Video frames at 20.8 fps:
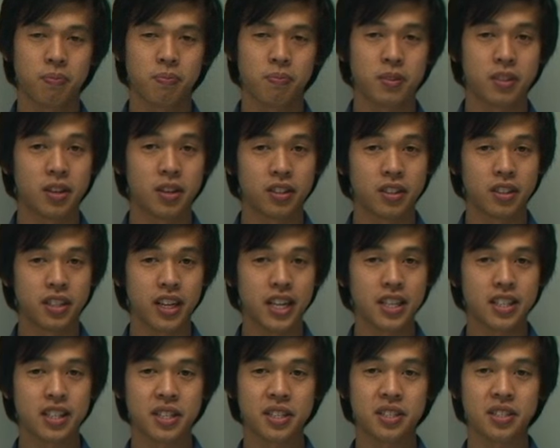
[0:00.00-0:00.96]
So
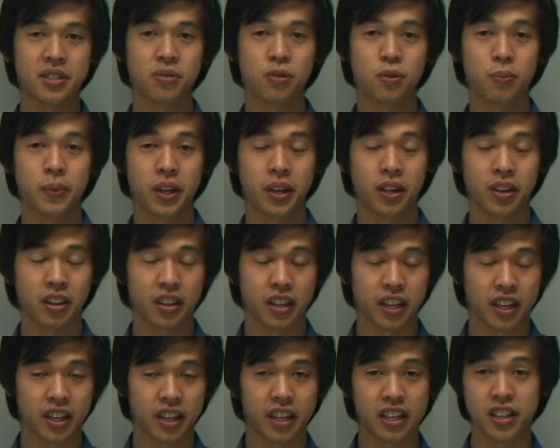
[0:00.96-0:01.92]
today's lesson will be on
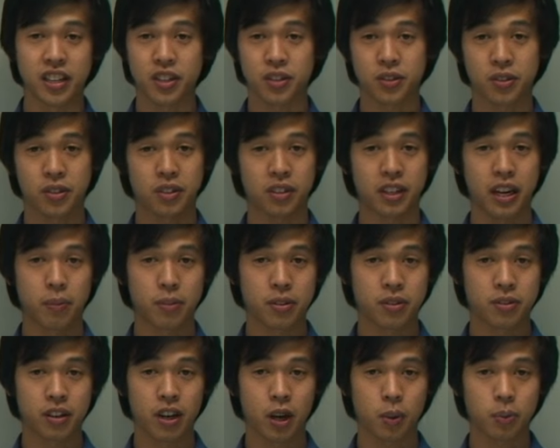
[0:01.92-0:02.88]
the industrial
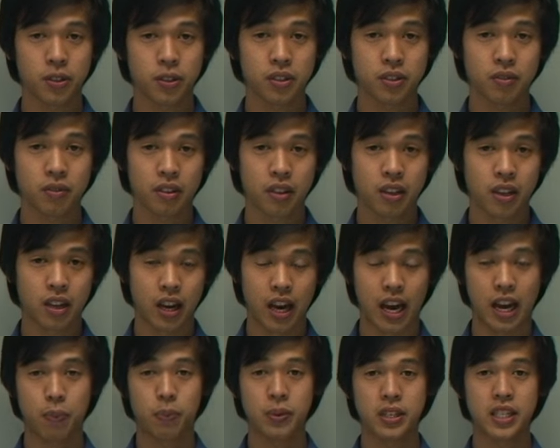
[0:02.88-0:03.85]
chemistry option,
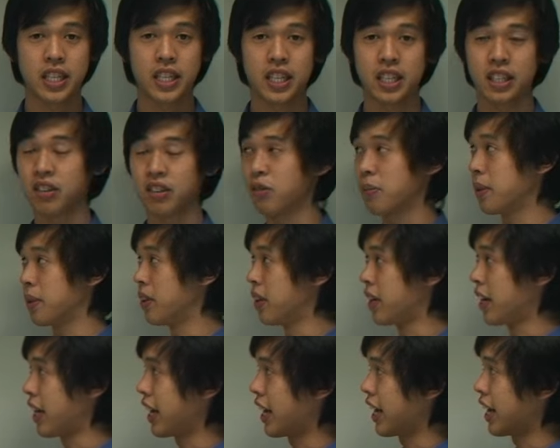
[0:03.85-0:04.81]
and in particular we'll be
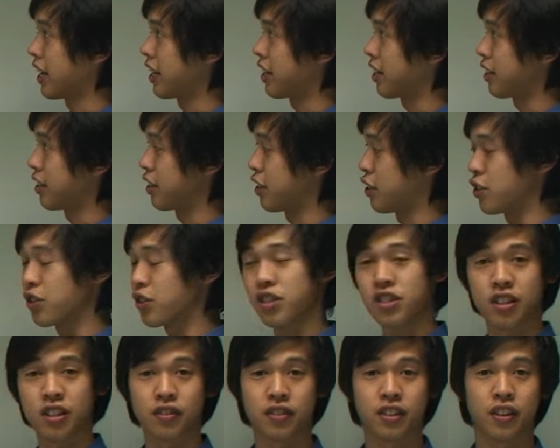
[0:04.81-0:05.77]
looking at the
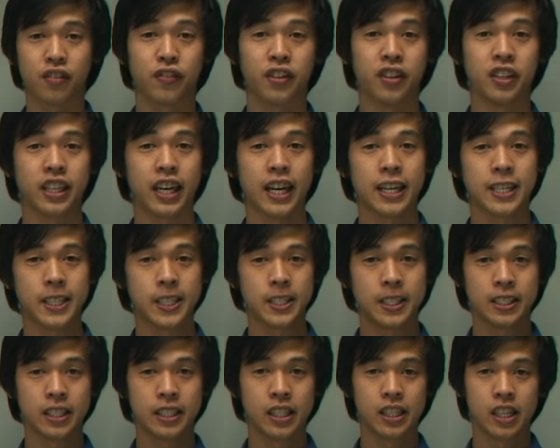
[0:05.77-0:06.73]
uses of sulfuric acid.
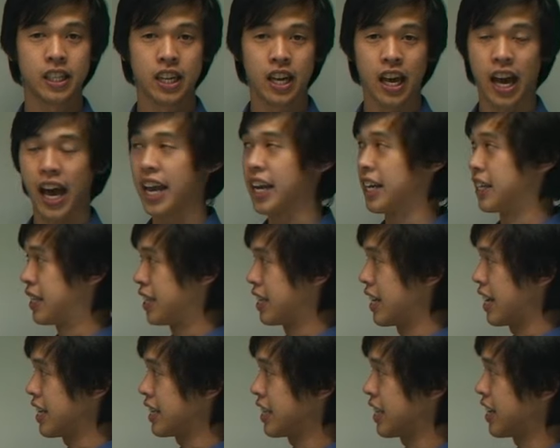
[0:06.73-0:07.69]
And in
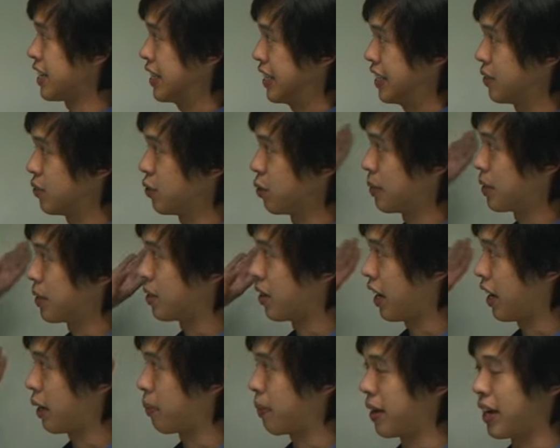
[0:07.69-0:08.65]
today's lesson we'll be
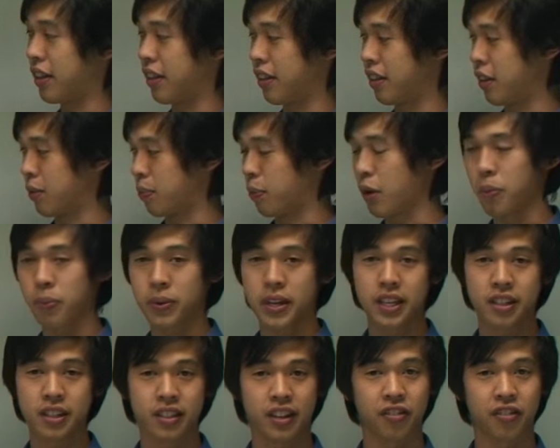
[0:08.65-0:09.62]
talking about the
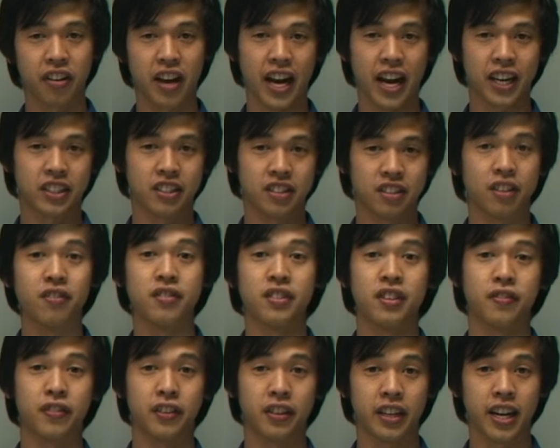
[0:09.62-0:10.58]
properties and reactions of
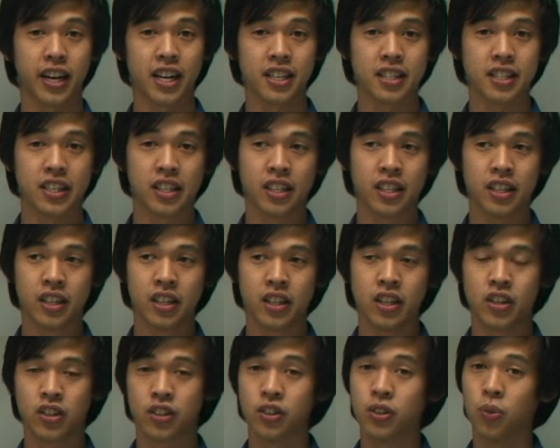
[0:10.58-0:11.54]
sulfuric acid.
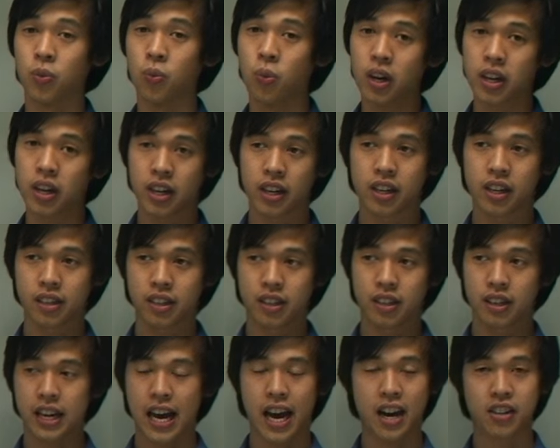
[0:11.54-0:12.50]
So what,
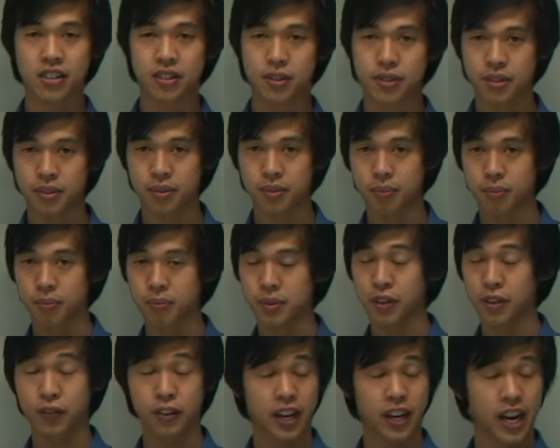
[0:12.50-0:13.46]
how does
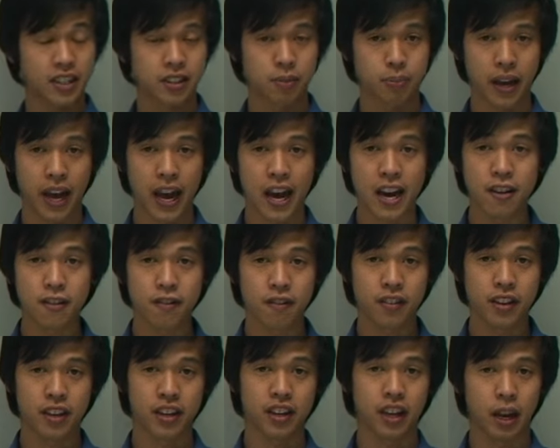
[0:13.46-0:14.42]
sulfuric acid behave
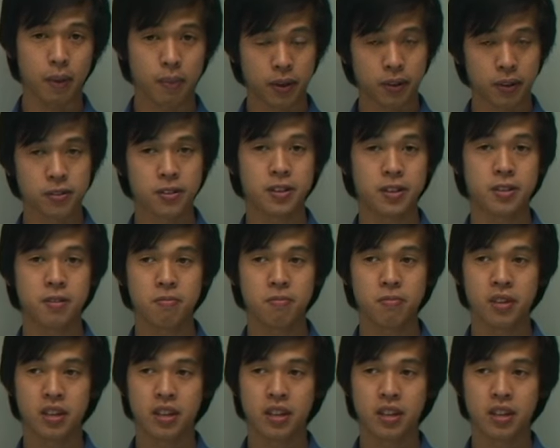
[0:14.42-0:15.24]
in a chemical system,